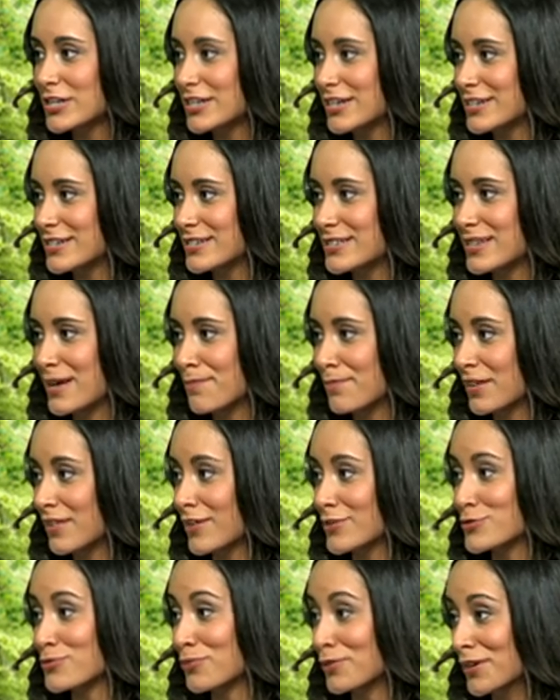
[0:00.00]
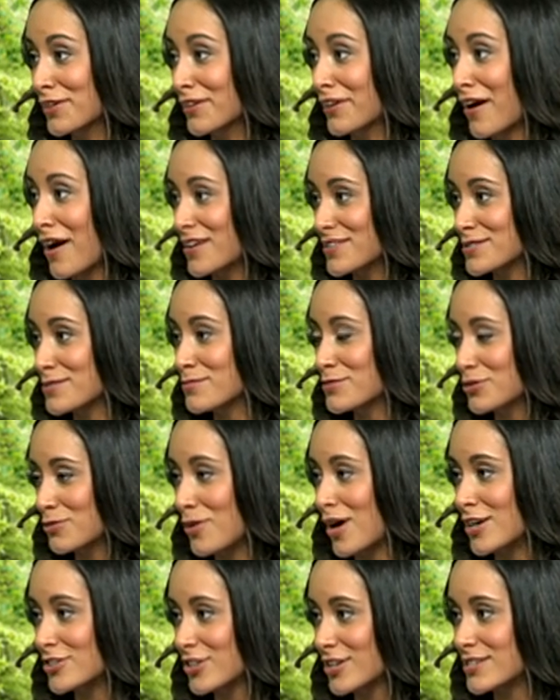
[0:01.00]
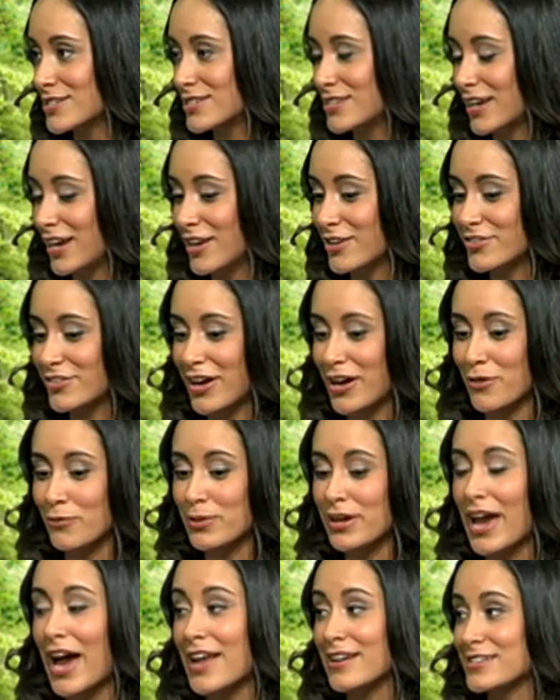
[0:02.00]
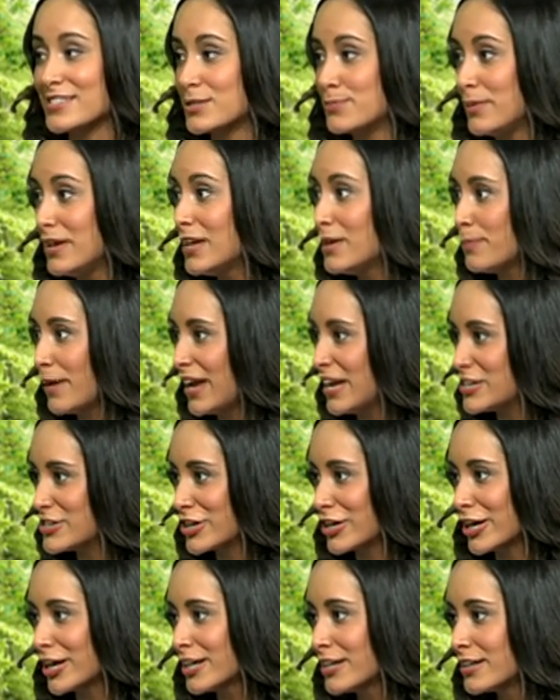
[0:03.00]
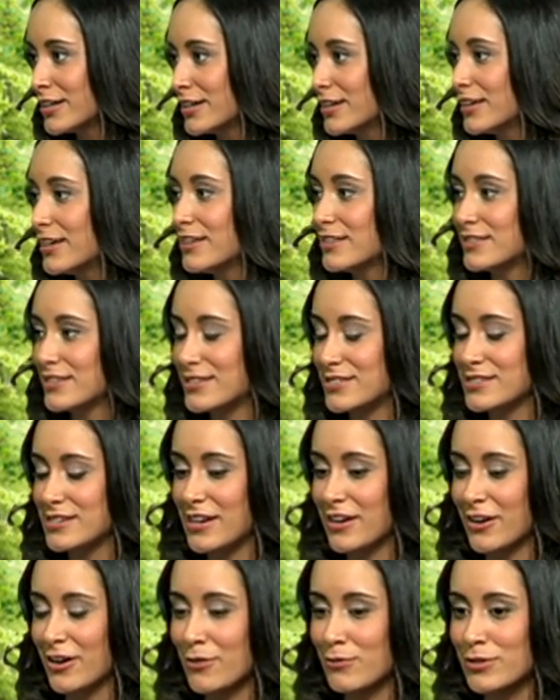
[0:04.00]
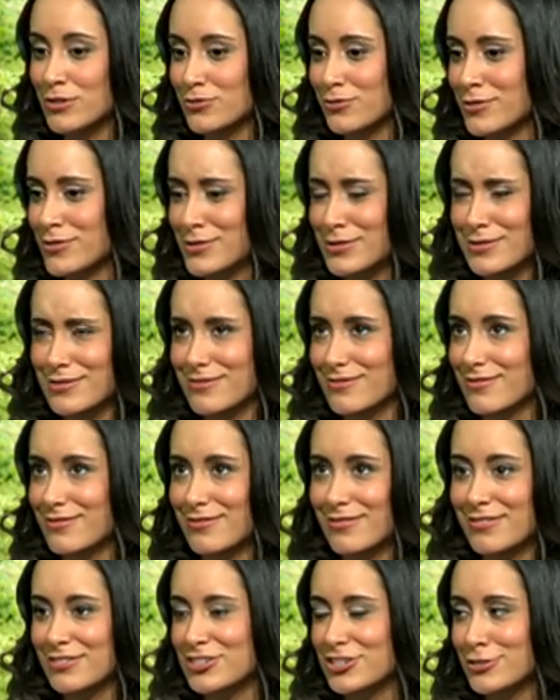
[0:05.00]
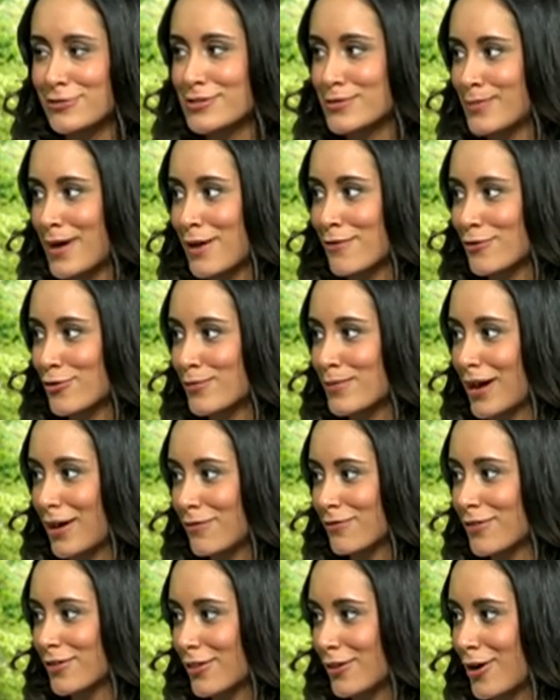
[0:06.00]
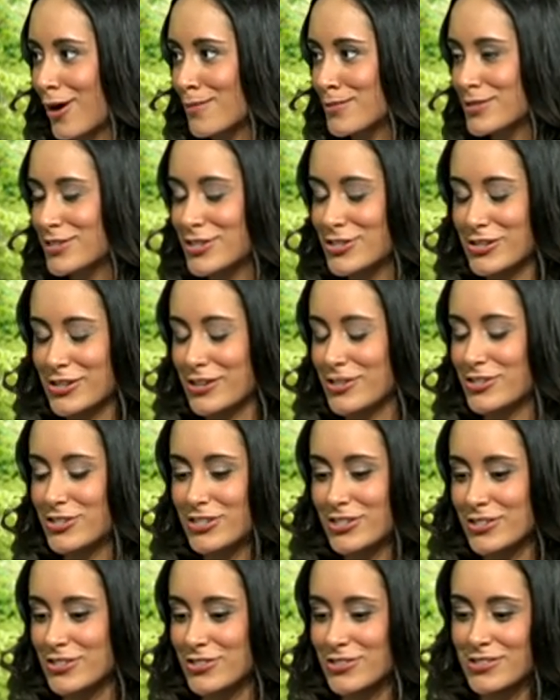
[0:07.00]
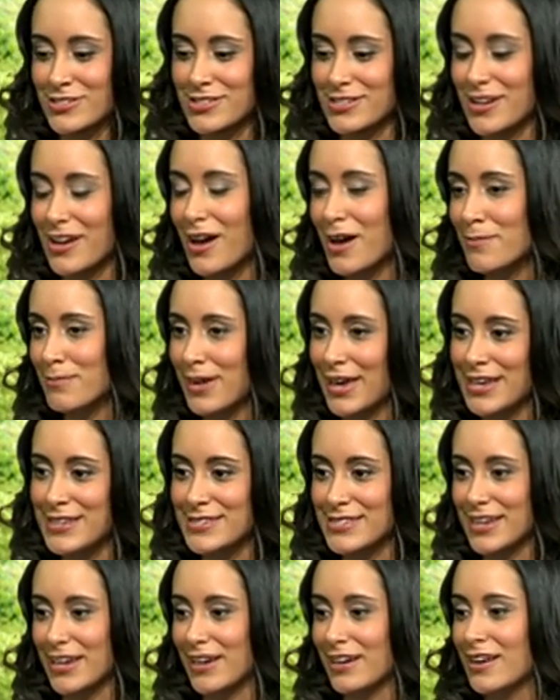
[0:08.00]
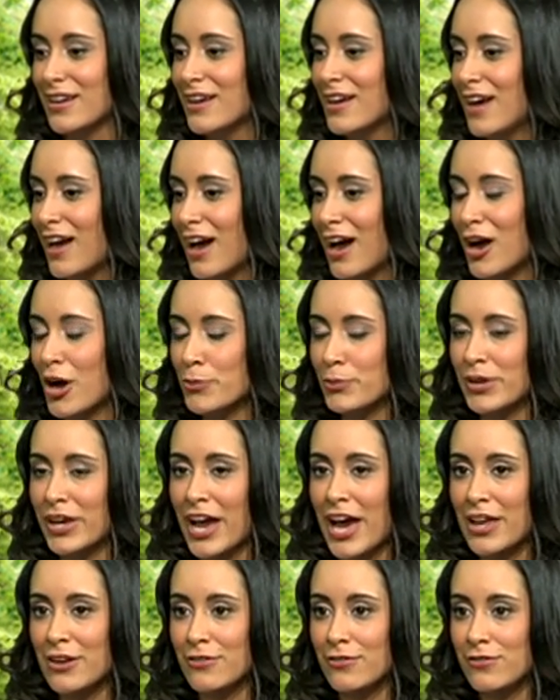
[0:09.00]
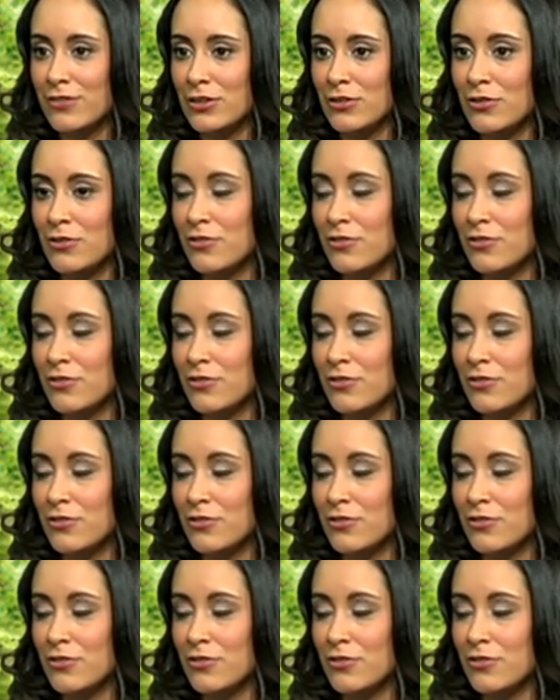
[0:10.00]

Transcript: it into something that's really awesome to watch on stage. We had a speed painter this year, she was my roommate for the competition. She's just amazing. We had a few